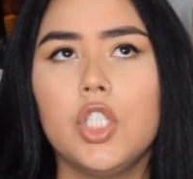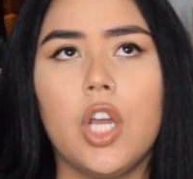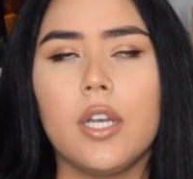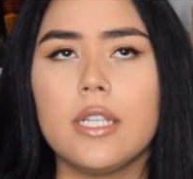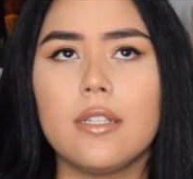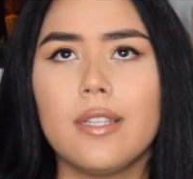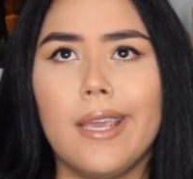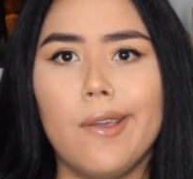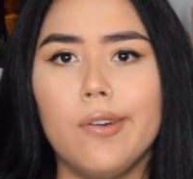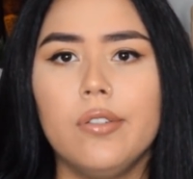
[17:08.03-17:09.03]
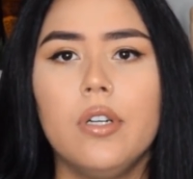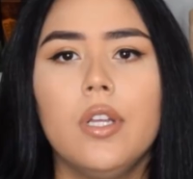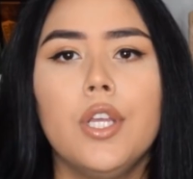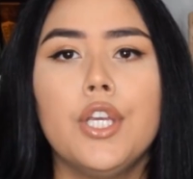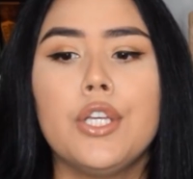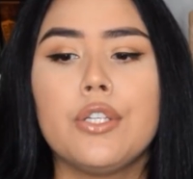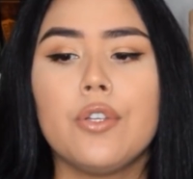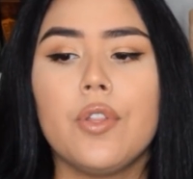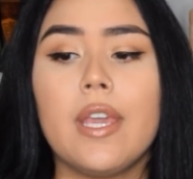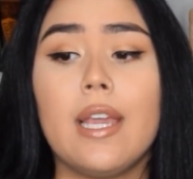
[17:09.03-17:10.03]
jaundice scale,
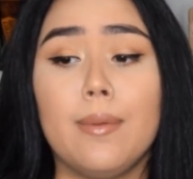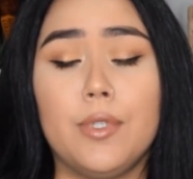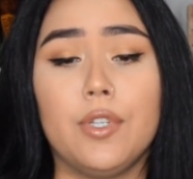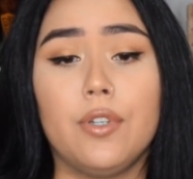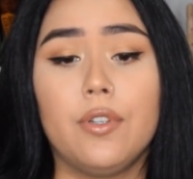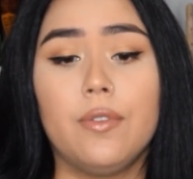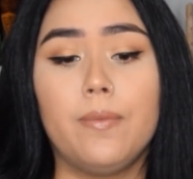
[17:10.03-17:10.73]
so they kept her.